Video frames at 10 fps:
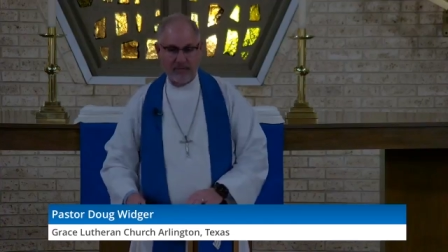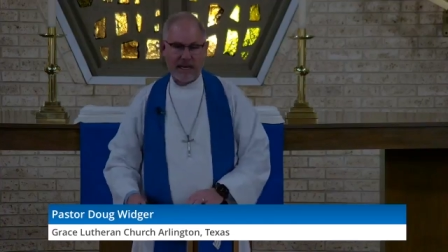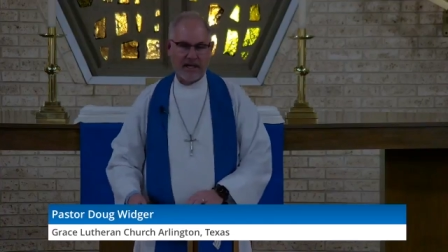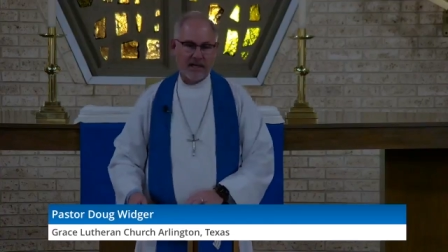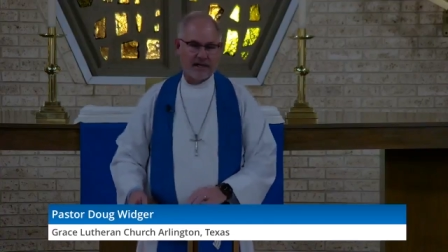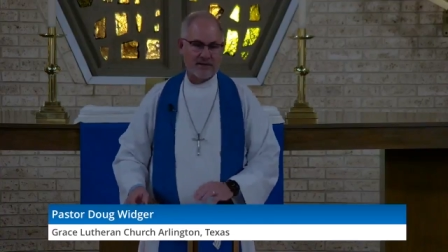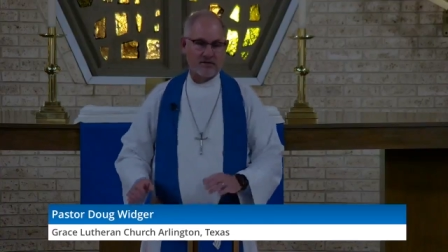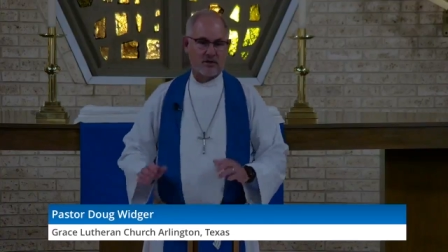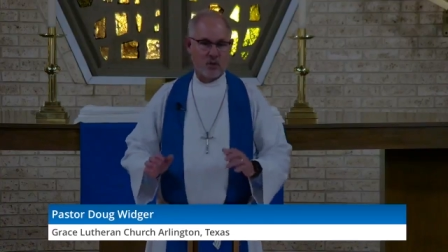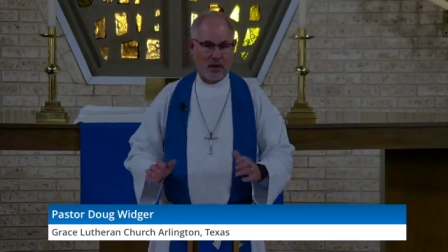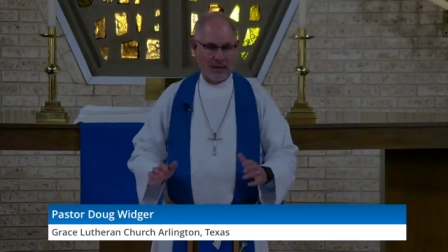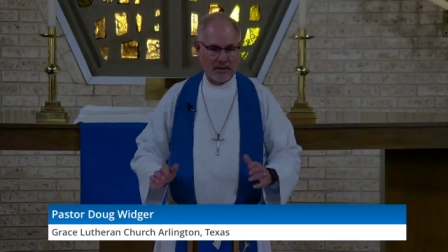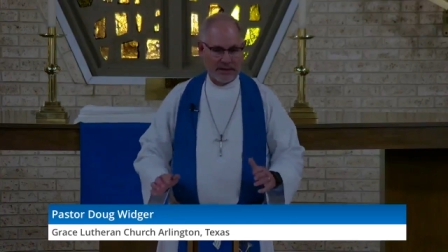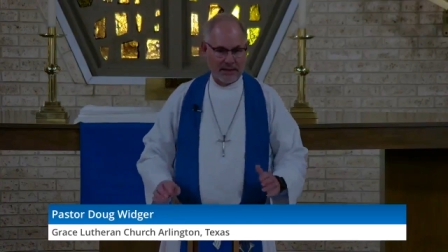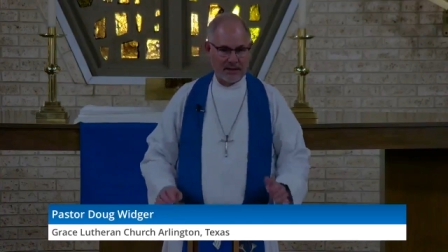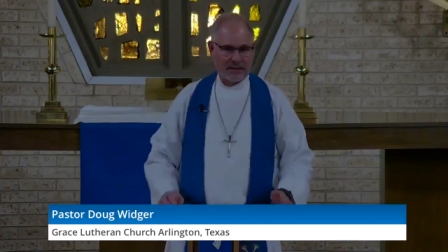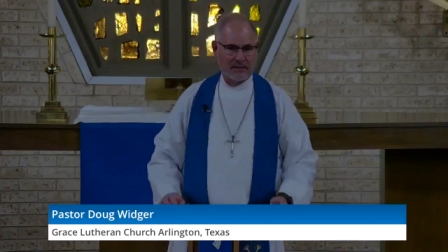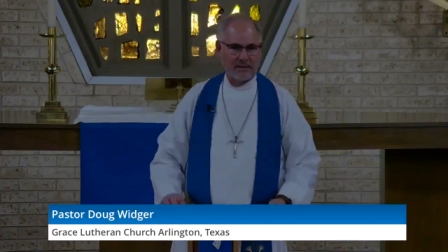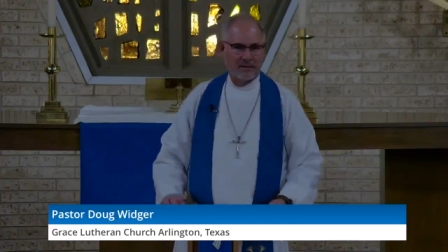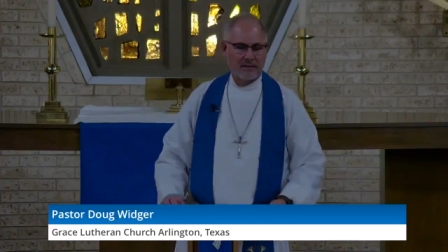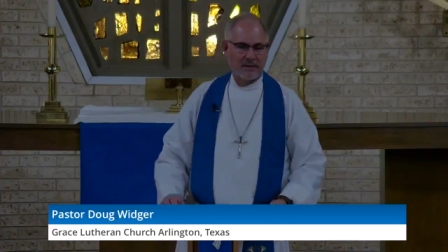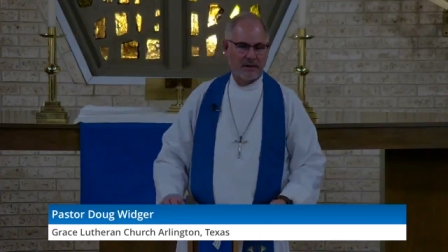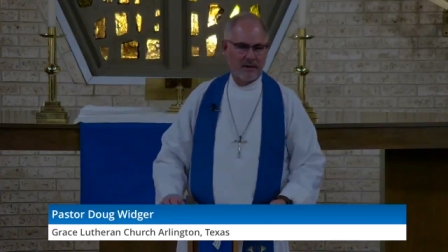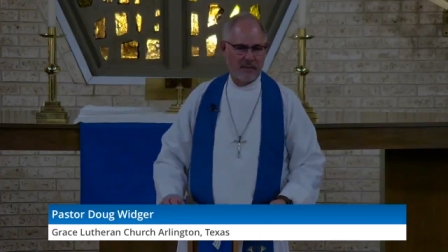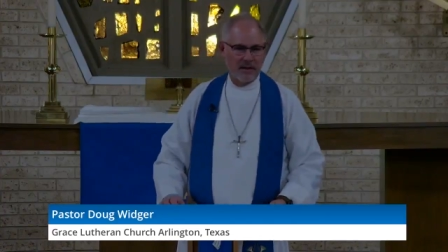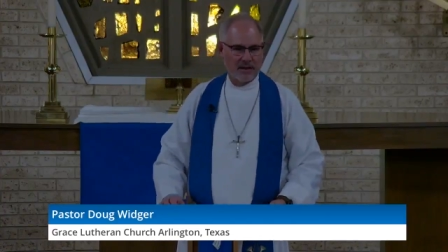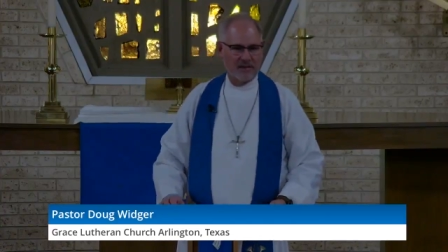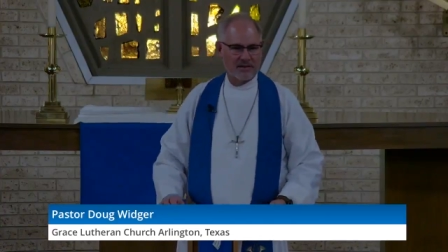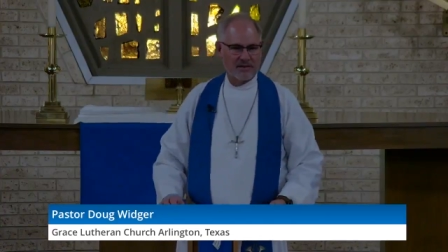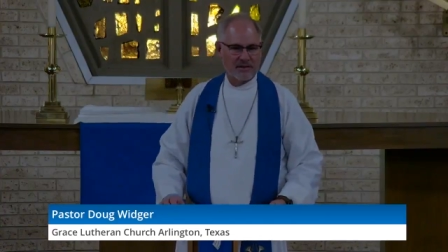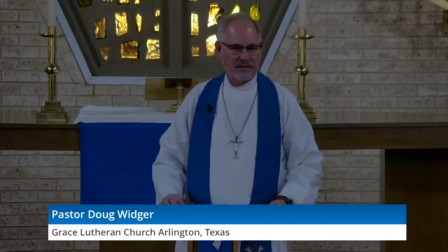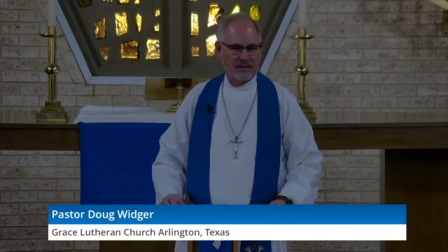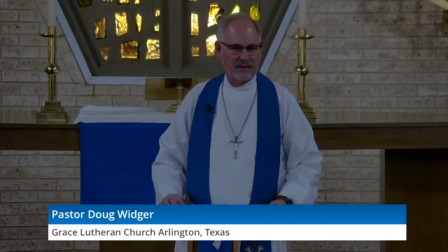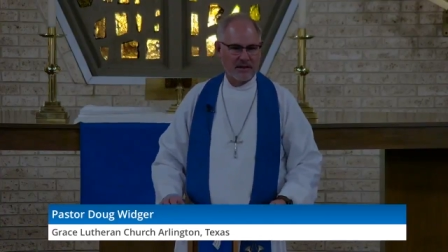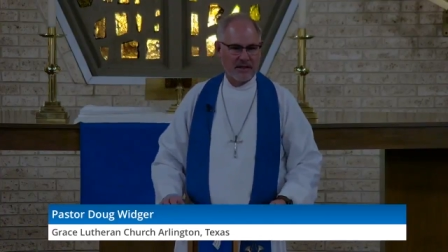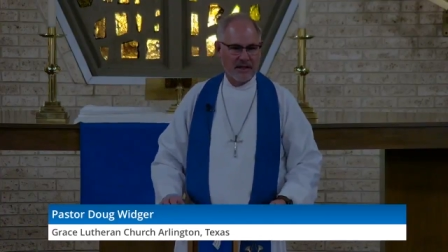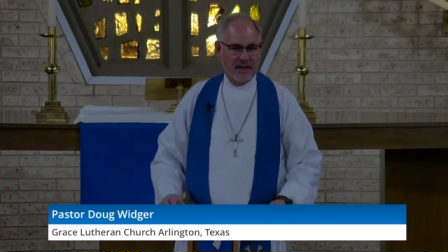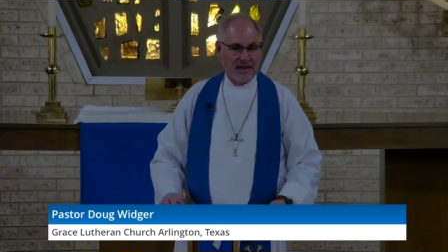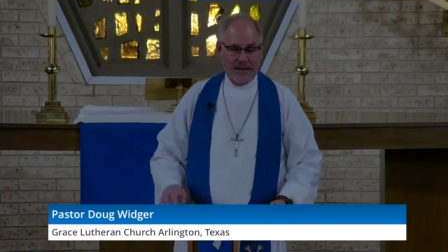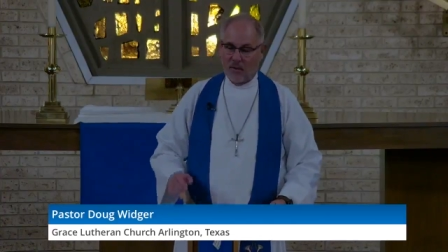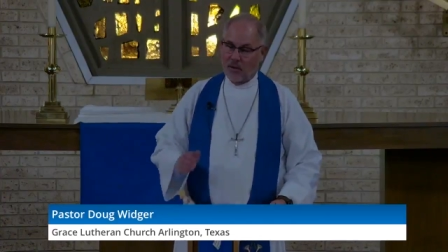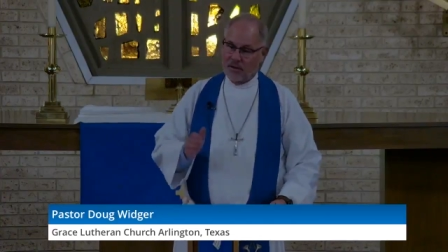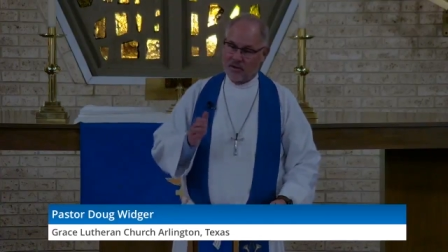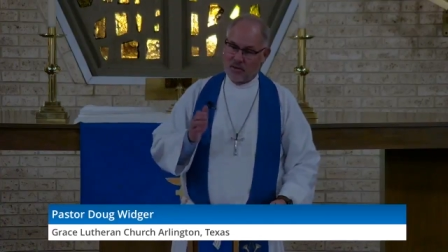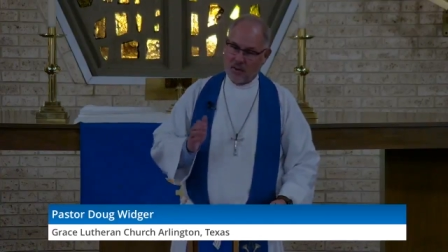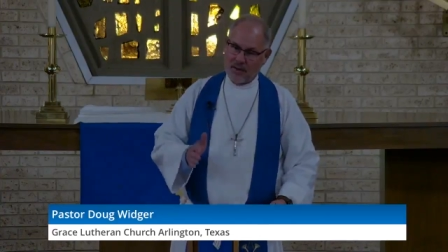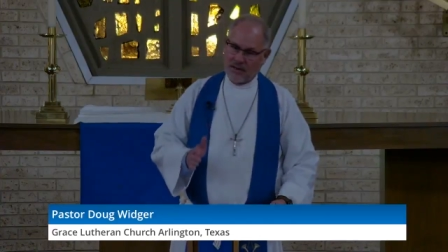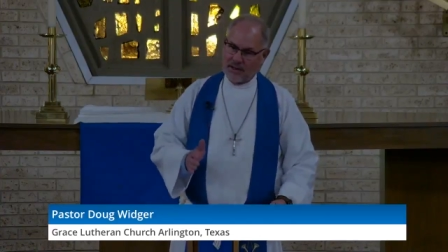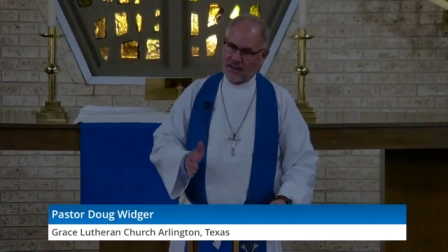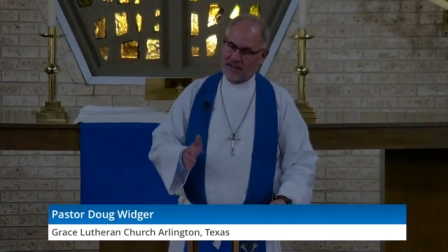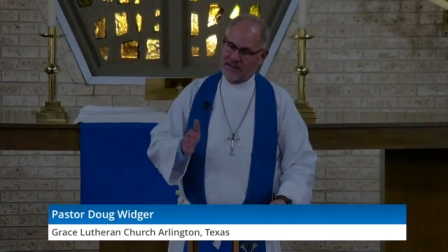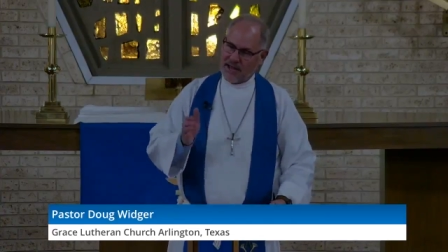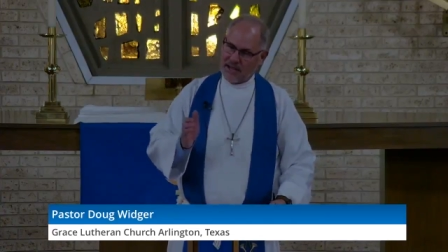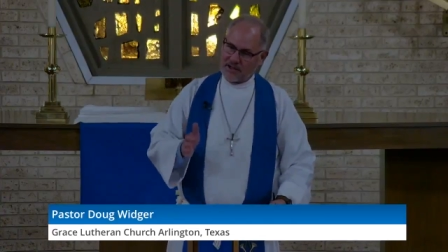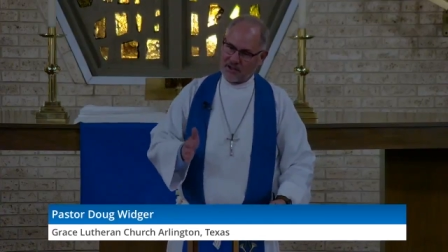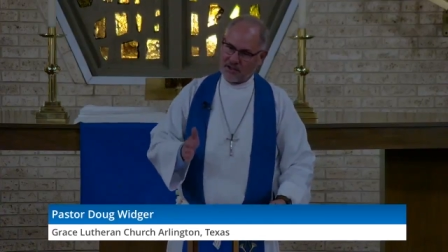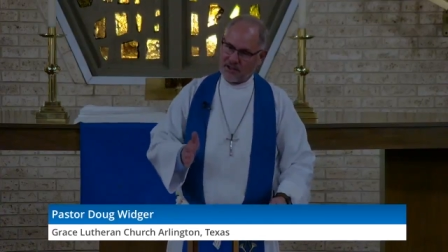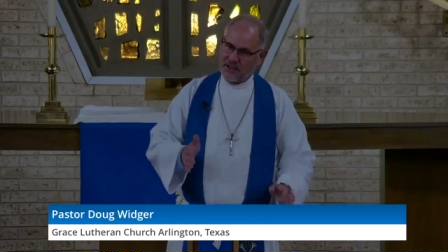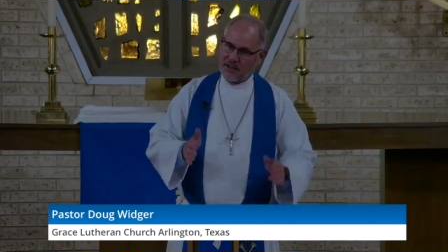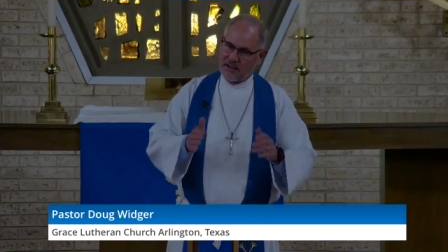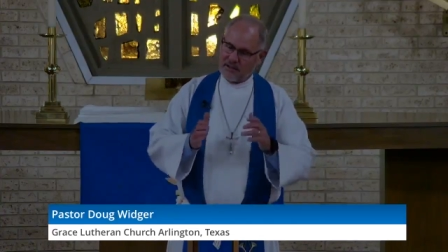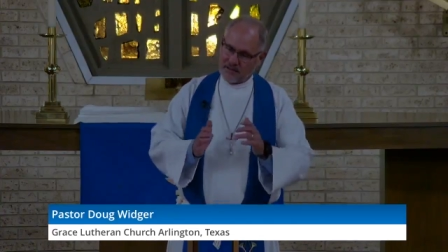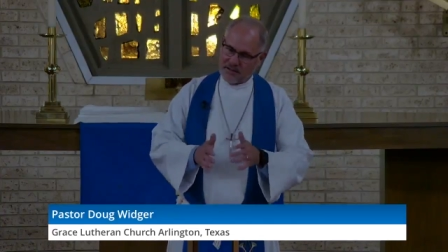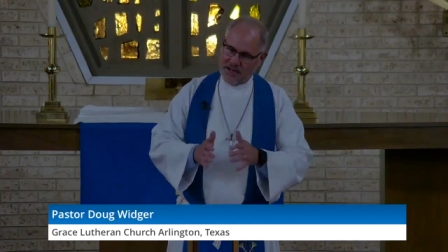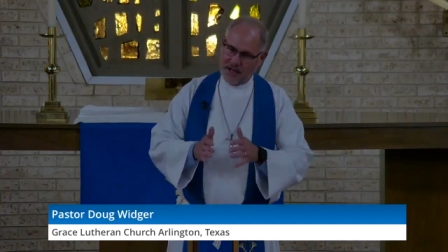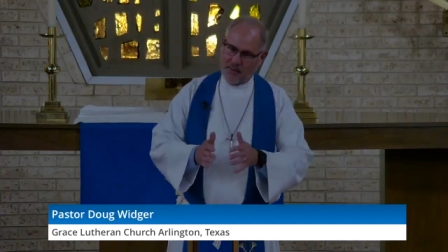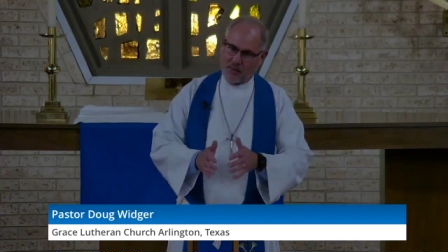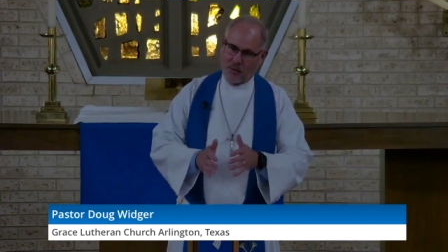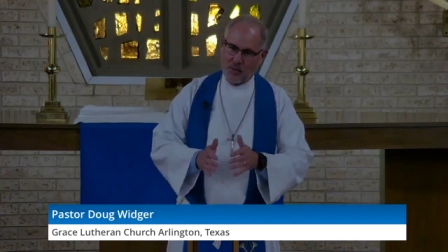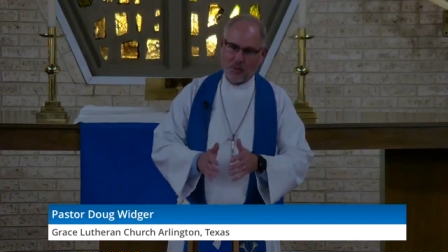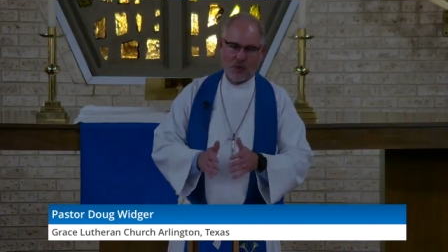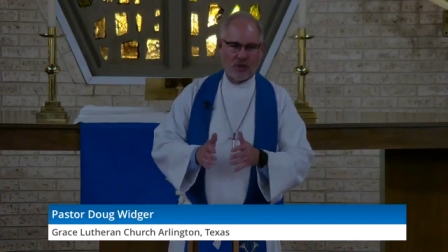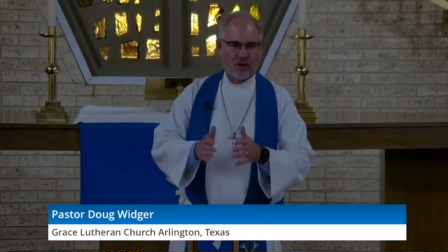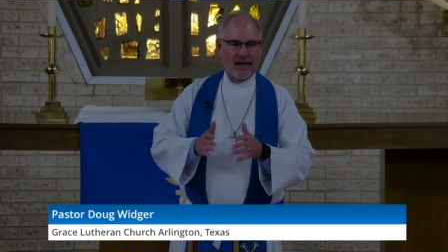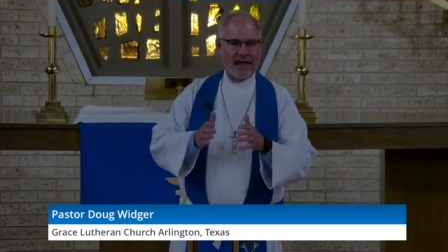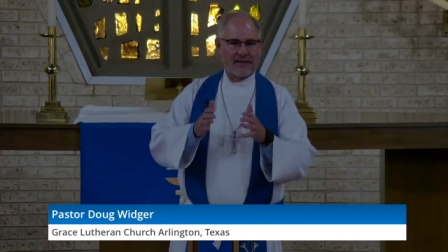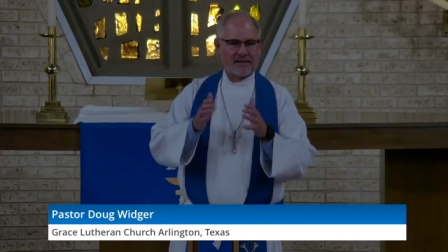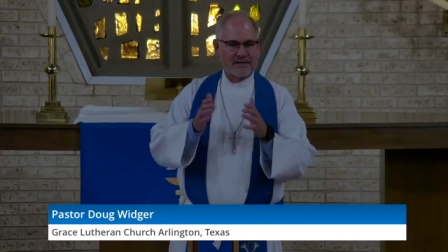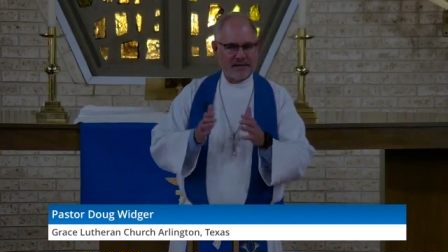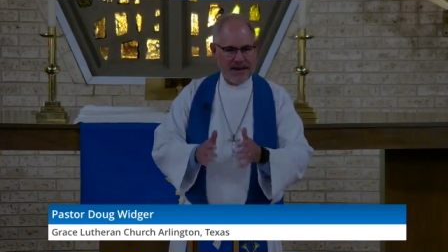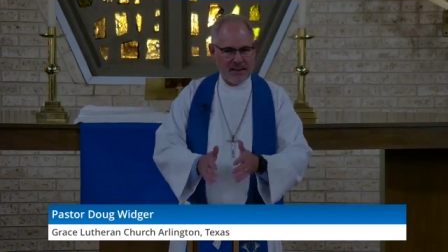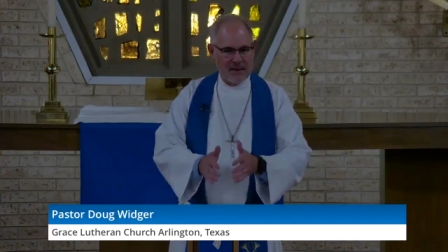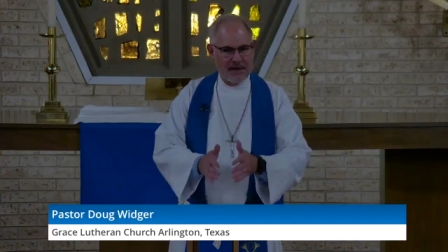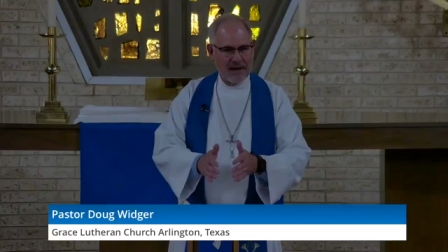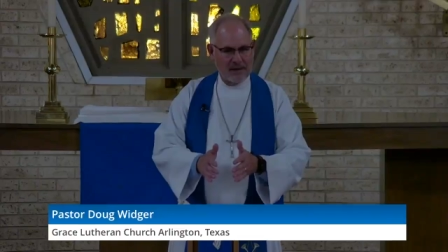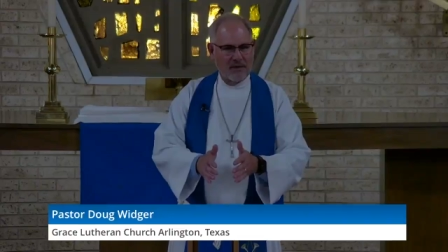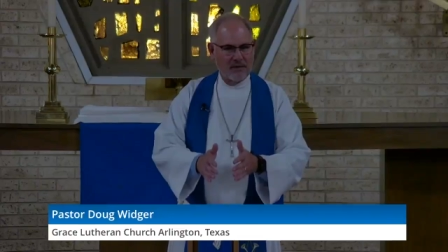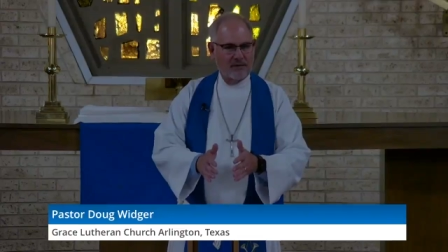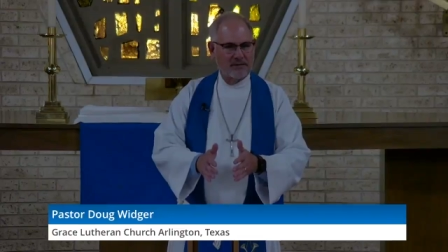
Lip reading: and made his dwelling among us." That word dwelling is actually the same root word as tabernacle.